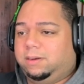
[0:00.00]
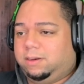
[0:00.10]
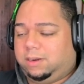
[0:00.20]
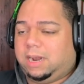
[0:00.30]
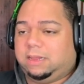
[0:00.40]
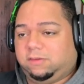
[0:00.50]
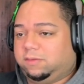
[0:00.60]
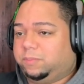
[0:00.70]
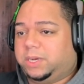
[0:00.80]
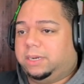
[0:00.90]

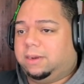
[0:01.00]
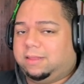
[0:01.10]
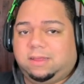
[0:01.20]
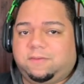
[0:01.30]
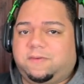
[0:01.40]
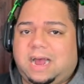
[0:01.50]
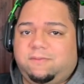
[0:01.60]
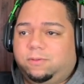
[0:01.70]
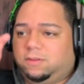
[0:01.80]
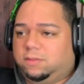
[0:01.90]
notches, but I think
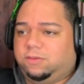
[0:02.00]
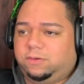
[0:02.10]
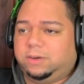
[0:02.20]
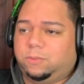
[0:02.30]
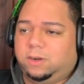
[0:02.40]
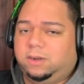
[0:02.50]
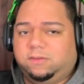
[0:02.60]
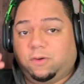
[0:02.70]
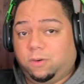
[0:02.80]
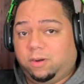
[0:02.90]
5 would do the trick. 1 in
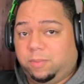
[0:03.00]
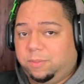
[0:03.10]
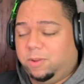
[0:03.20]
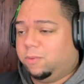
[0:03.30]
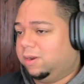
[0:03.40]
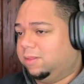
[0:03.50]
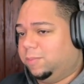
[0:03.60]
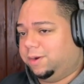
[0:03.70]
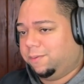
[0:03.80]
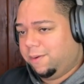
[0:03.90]
each corner, maybe 1 in the
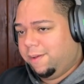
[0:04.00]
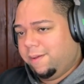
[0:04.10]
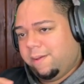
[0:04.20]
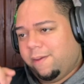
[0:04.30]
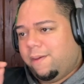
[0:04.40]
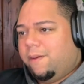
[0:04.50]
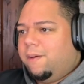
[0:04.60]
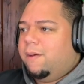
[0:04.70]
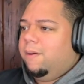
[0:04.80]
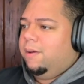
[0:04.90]
middle.
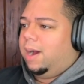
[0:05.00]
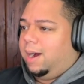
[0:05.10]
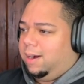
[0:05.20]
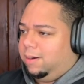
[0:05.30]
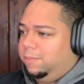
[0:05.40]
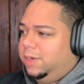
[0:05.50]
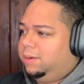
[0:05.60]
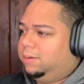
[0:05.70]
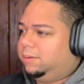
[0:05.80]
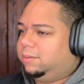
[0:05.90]

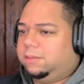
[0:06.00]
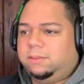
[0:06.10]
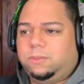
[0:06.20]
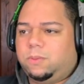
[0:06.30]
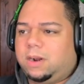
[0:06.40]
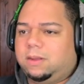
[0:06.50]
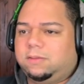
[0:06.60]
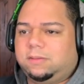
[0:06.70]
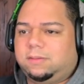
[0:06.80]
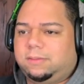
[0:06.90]
What
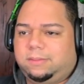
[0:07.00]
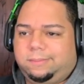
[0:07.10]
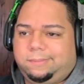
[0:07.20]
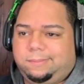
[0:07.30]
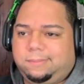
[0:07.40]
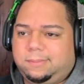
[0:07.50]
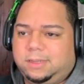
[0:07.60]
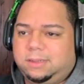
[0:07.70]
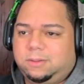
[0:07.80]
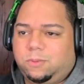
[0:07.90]
else?
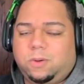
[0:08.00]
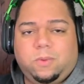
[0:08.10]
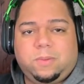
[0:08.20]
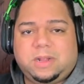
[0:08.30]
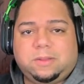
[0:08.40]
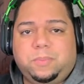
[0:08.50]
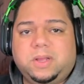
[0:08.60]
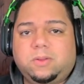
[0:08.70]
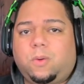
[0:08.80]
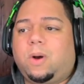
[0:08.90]
What about the
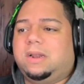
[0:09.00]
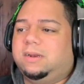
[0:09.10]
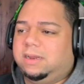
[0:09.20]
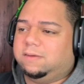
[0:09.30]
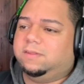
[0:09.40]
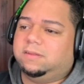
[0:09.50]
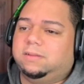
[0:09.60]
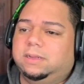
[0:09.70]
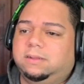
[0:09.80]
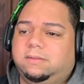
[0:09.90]
build quality of this
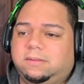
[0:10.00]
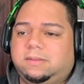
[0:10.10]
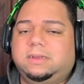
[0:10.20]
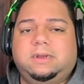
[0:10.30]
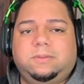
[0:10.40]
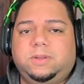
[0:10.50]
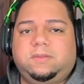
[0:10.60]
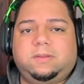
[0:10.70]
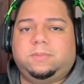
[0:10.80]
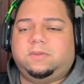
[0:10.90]
thing? Is this thing gonna be
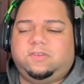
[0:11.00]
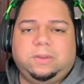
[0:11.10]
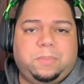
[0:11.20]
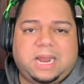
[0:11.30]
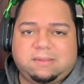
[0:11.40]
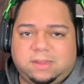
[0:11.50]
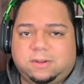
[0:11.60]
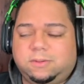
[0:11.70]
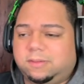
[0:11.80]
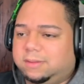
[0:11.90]
some cheap plastic,
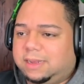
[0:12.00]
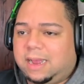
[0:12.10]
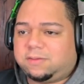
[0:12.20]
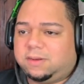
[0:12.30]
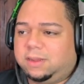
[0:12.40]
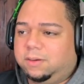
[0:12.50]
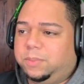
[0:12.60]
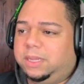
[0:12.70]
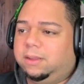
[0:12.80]
or is it actually gonna be